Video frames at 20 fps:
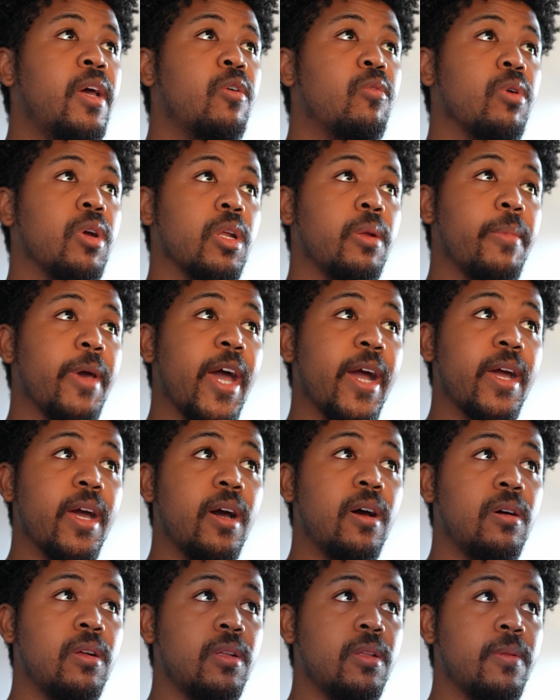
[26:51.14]
We're gonna back
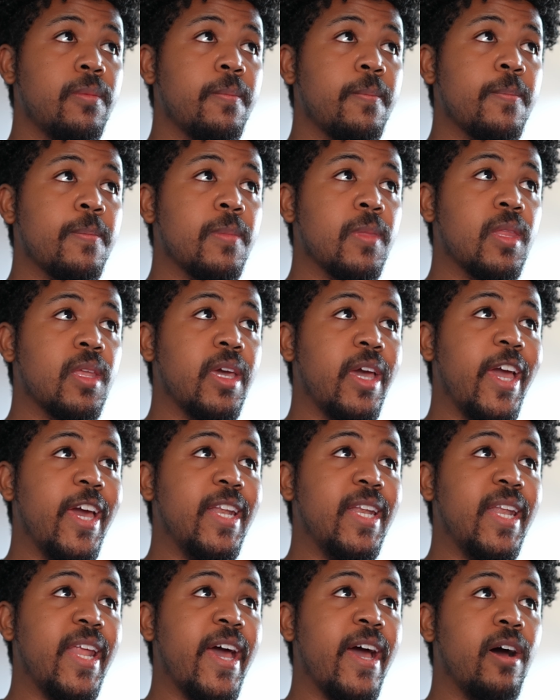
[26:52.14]
out.
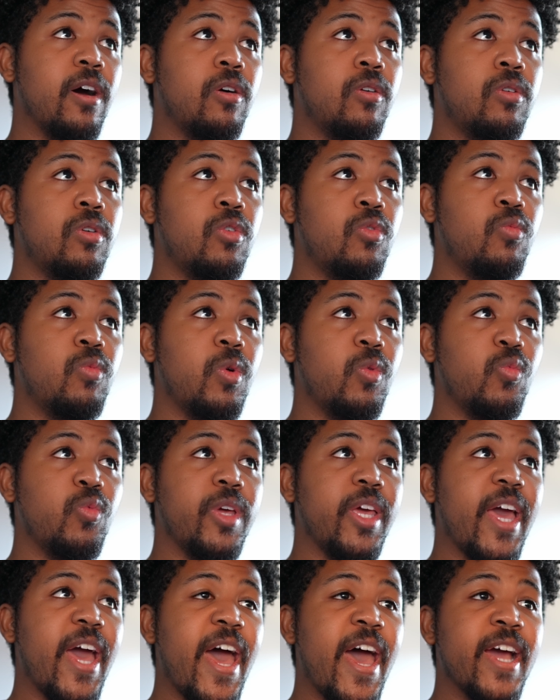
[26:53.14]
And now when
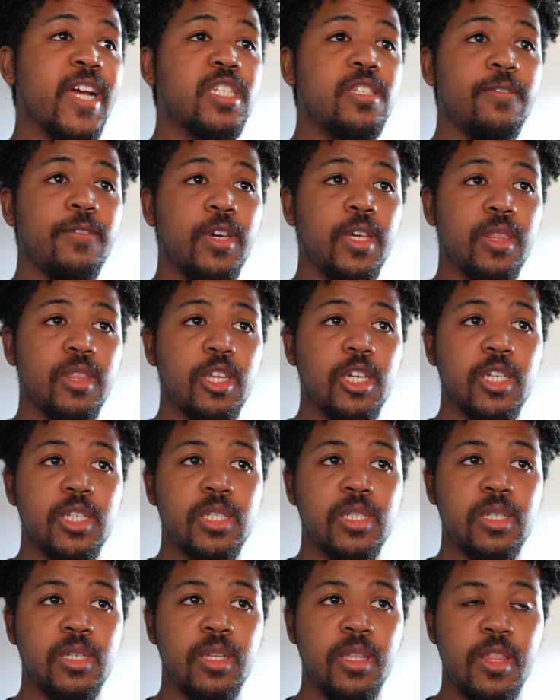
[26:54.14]
we activate
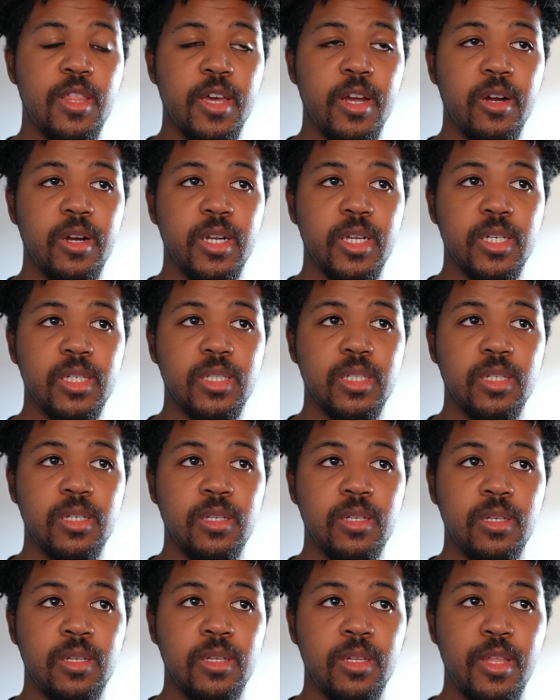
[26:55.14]
this, there it is.
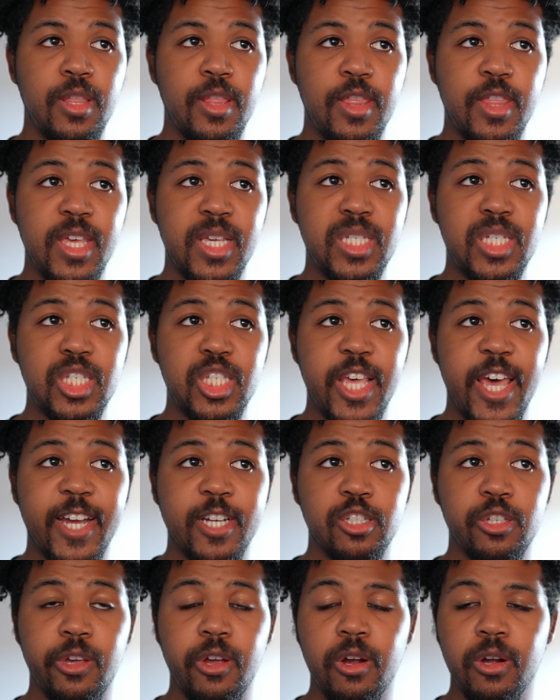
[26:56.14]
This is
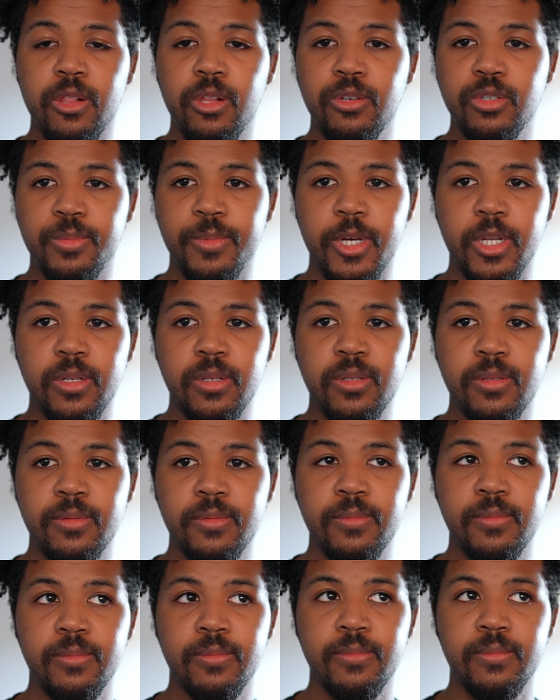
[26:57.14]
actually our close button
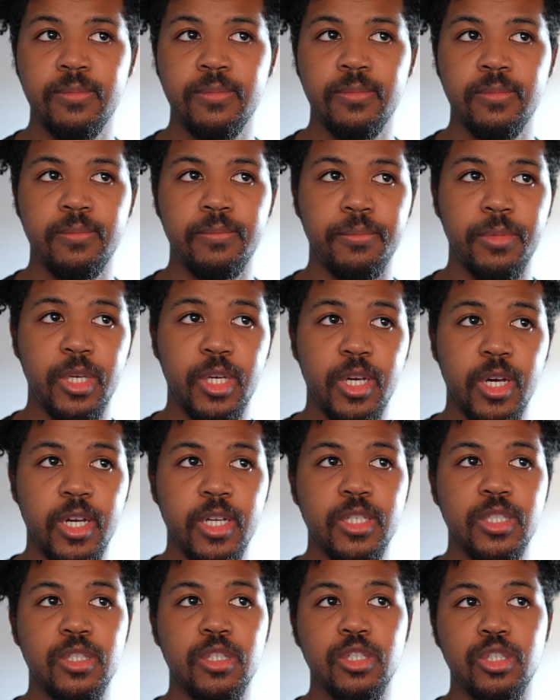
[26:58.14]

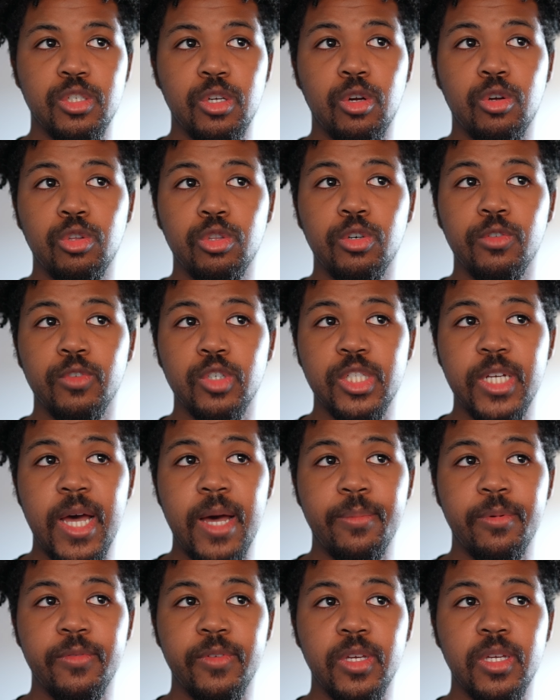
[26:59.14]
because the circle over
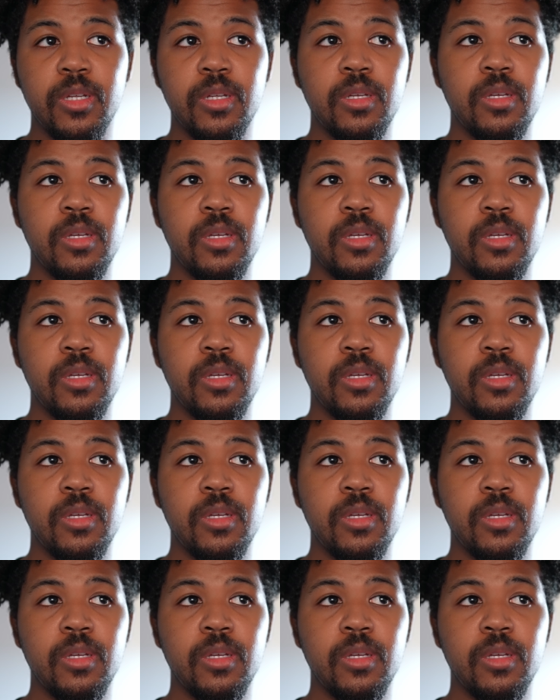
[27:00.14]
top of it